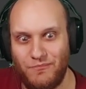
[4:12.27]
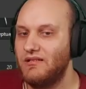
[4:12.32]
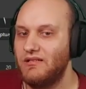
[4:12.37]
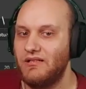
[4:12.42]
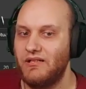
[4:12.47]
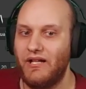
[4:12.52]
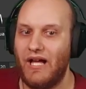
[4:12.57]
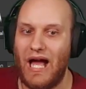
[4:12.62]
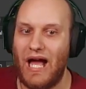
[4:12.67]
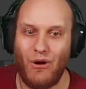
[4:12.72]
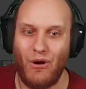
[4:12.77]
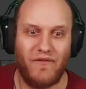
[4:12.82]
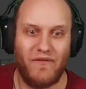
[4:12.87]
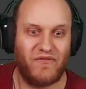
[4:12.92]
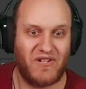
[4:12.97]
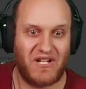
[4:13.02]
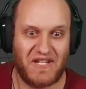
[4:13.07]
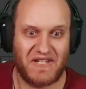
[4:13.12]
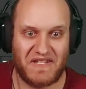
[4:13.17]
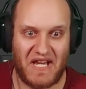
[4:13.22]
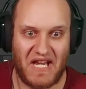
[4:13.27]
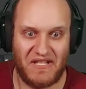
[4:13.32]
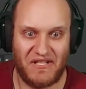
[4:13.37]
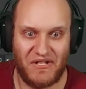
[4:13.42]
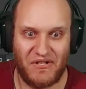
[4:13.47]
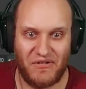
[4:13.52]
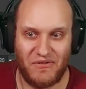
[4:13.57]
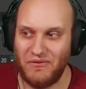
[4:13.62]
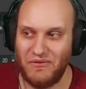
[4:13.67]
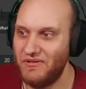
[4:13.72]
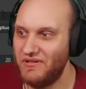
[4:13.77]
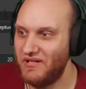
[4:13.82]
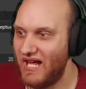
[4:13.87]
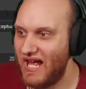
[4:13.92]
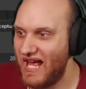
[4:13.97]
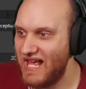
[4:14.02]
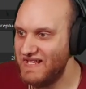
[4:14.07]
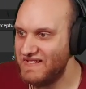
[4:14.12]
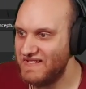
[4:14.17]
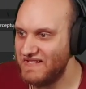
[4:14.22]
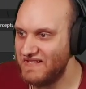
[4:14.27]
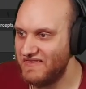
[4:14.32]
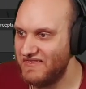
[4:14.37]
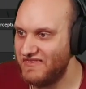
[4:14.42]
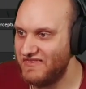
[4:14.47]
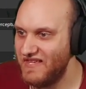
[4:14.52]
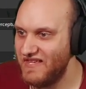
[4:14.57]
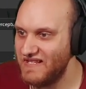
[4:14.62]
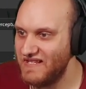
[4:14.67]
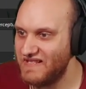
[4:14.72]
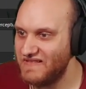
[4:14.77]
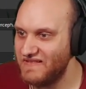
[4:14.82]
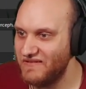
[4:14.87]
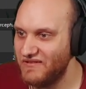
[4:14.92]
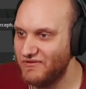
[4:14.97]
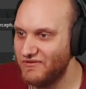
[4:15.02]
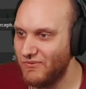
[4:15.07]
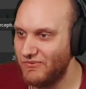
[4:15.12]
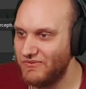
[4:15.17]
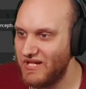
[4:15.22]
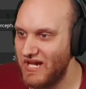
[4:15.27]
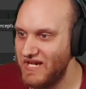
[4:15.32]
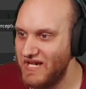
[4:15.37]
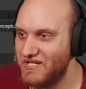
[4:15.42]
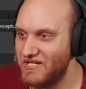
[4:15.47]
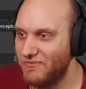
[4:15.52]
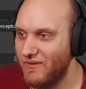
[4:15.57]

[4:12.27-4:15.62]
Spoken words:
However, Casello has this little rotation